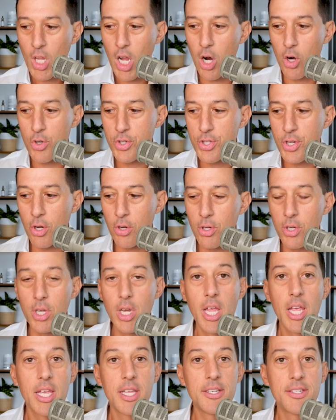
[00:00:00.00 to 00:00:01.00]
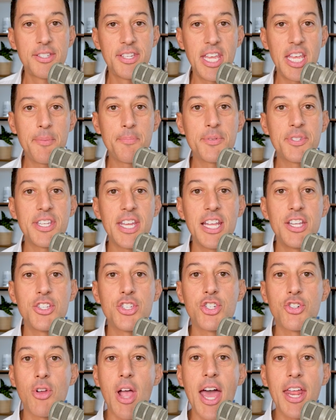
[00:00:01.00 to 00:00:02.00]
are certain tips and
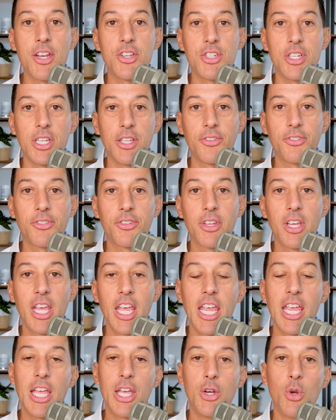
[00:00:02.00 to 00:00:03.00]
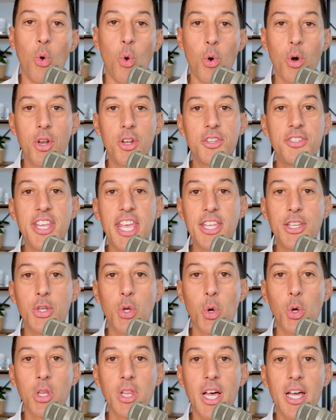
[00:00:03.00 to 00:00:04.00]
strategies in order to take
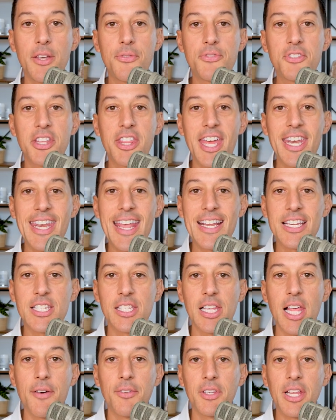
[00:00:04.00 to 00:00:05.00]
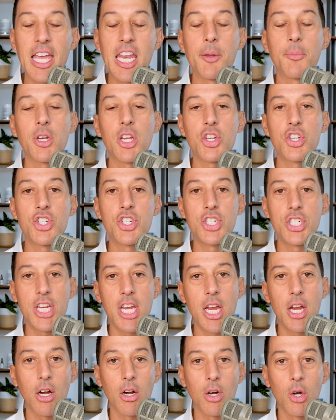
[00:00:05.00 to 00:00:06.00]
your life to that next level. And I'm going to
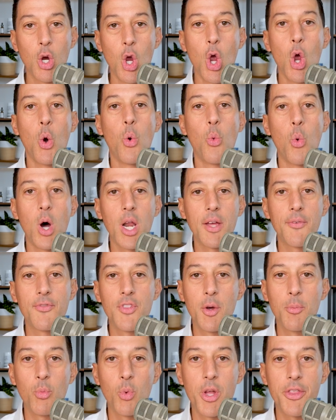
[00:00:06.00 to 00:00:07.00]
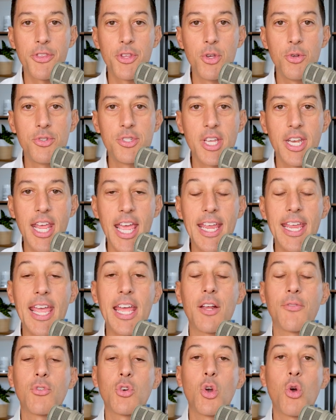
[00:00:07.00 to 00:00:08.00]
share one of them with you today.
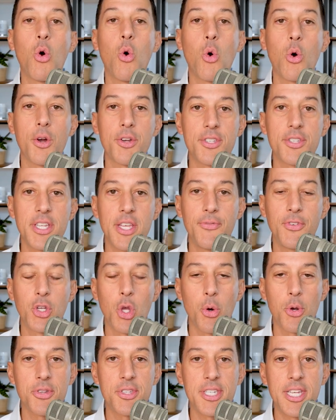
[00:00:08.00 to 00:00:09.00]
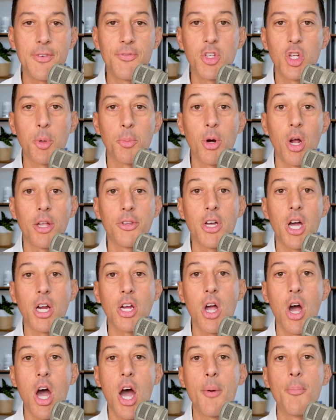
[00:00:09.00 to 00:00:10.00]
And of course, if you go to
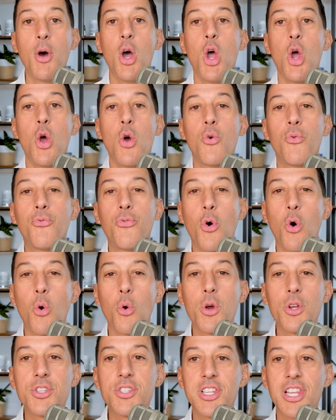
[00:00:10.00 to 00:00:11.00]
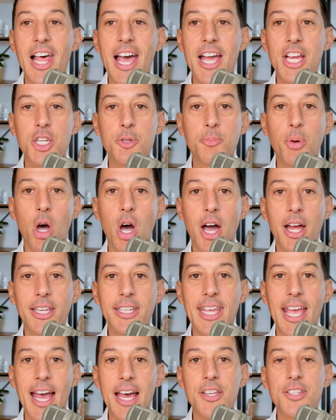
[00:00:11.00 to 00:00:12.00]

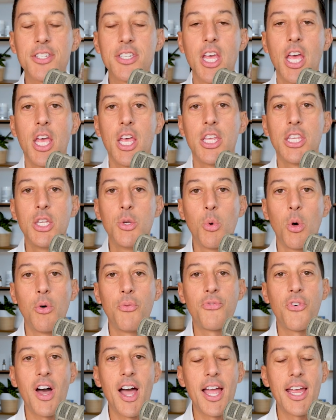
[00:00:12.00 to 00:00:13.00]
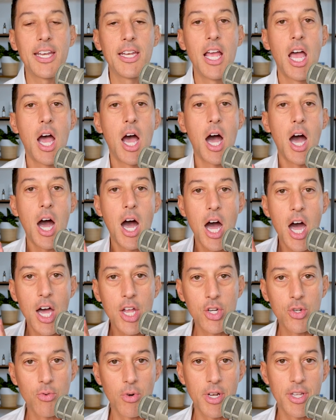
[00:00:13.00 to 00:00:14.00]
stephencabral.com/podcast, you will find
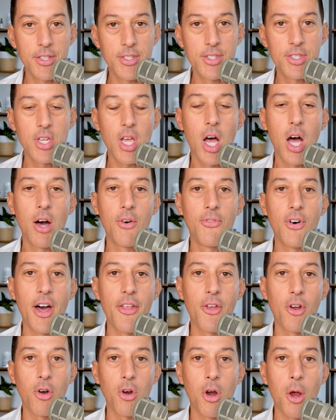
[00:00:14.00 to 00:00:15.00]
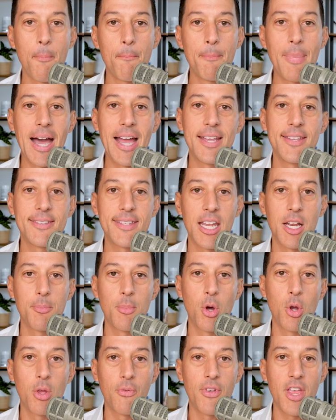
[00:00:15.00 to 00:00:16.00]
hundreds of other Mindset and
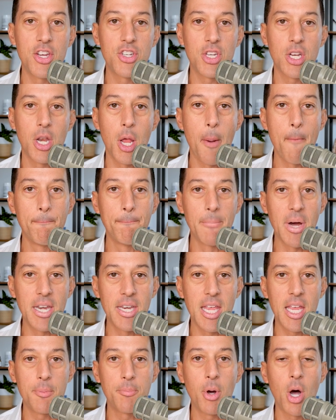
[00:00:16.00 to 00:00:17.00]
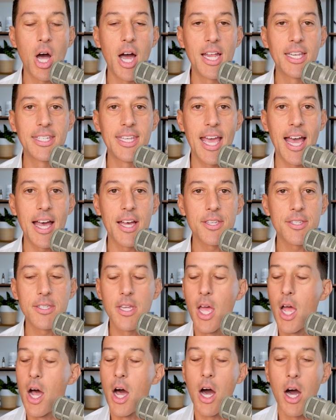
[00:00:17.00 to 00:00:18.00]
Motivation Monday podcasts,
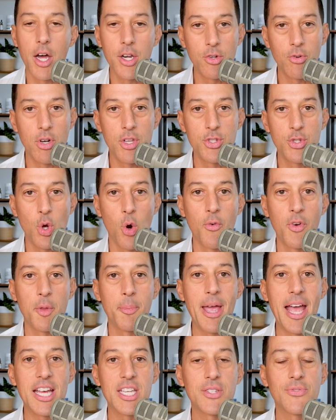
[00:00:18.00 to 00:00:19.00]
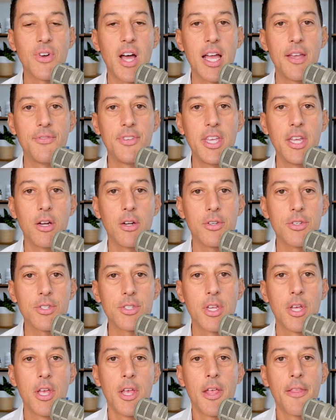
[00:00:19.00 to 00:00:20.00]
hundreds over the past 5
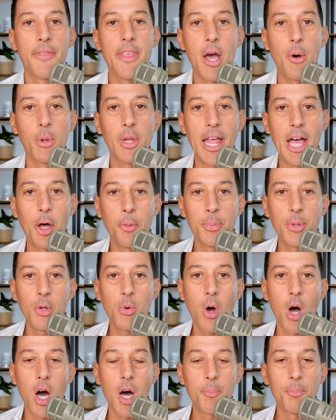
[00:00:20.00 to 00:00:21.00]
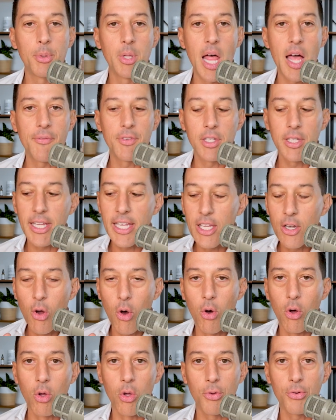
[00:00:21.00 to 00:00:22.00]
years, that will help you up level in
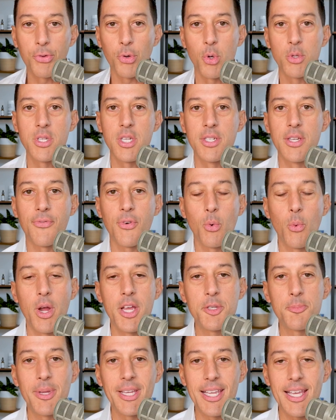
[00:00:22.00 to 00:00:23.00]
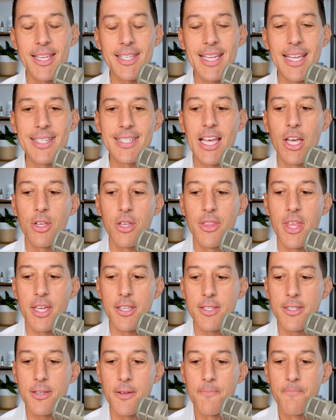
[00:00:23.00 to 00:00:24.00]
all sorts of different ways. Because I can tell you
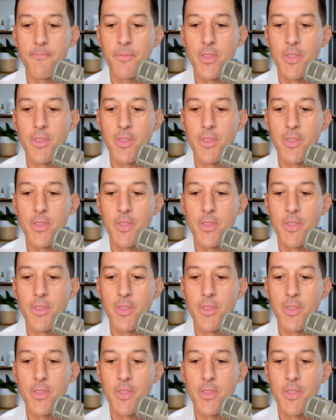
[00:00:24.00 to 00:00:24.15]
this,